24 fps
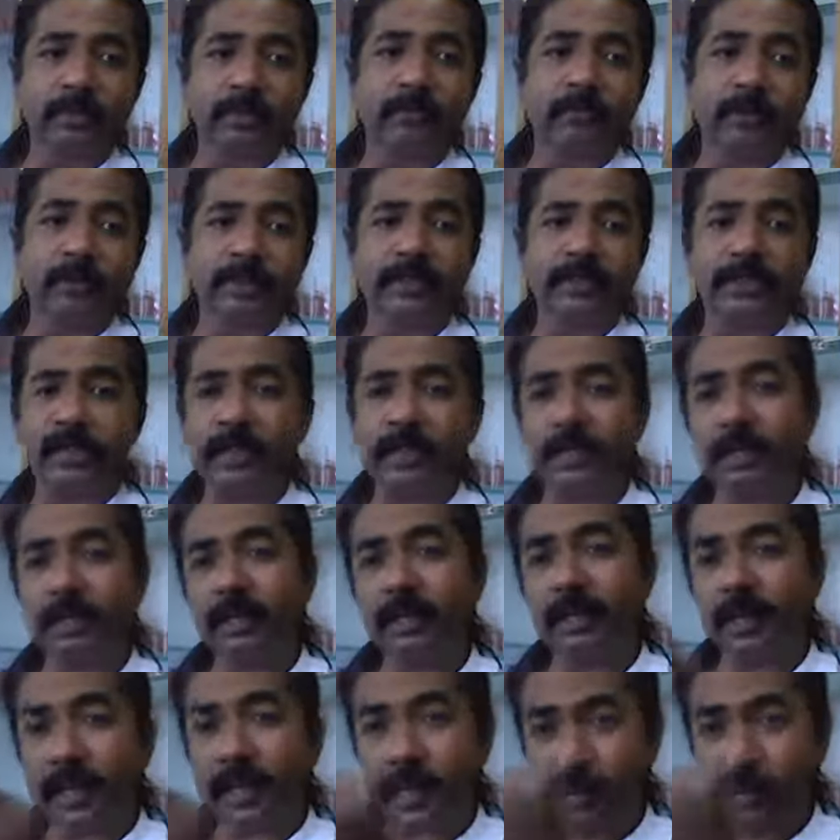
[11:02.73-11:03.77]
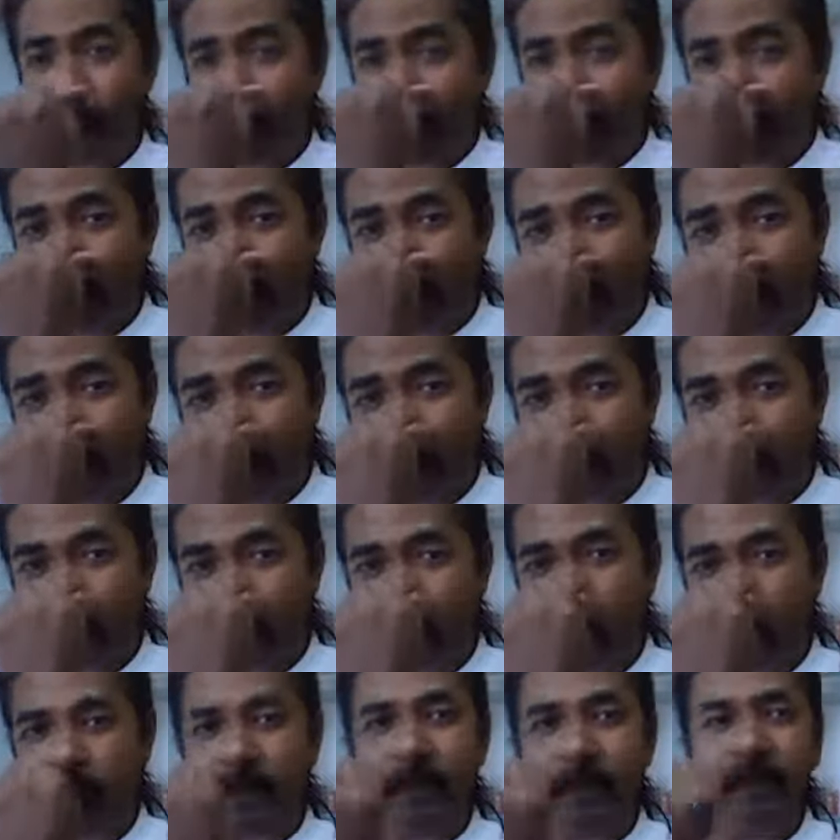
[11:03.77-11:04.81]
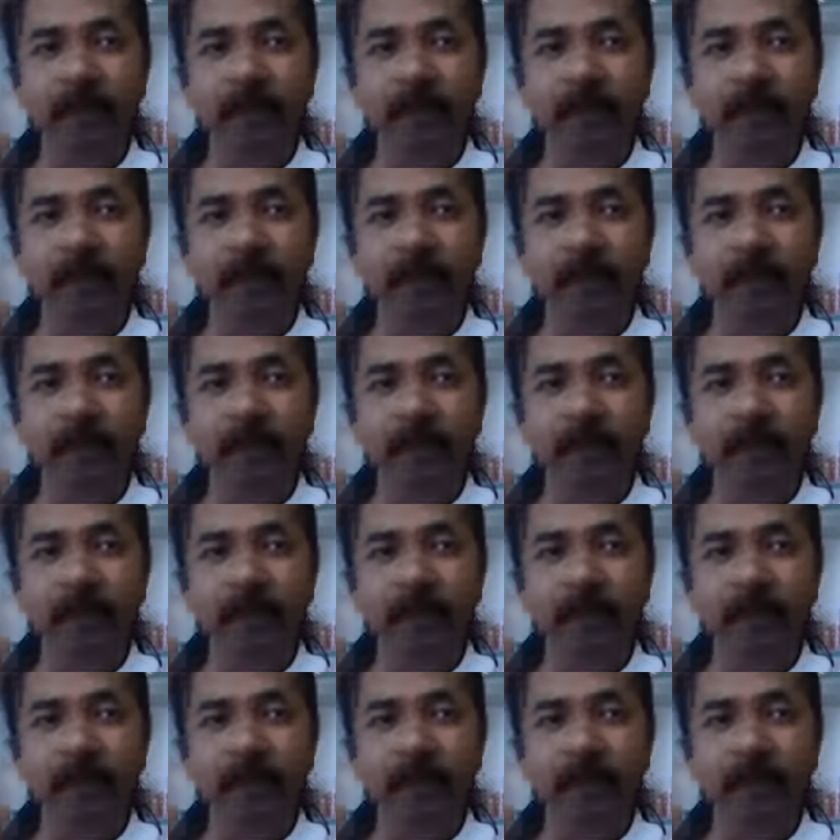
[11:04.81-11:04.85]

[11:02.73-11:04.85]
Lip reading: So first thing I cleared that